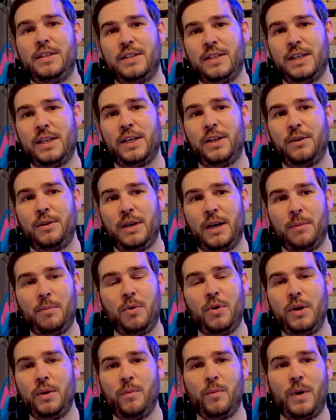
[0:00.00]
to a
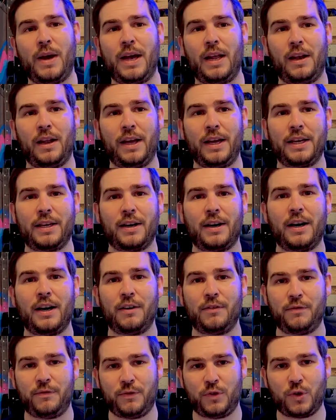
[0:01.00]
point where, like,
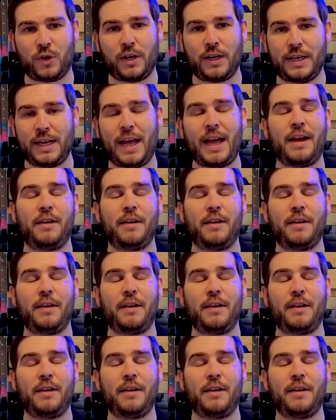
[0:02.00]
I've tried